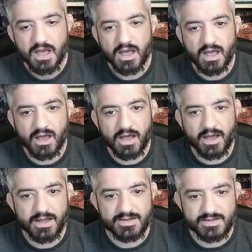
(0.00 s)

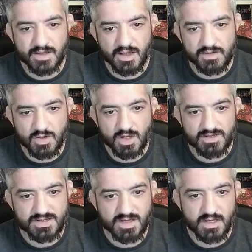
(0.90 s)
and as you
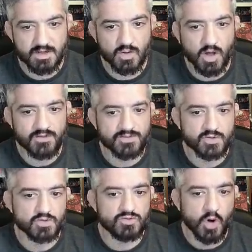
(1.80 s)
can see you have
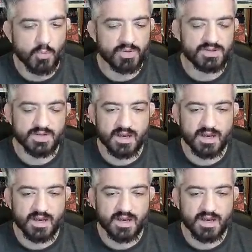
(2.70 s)
to drop it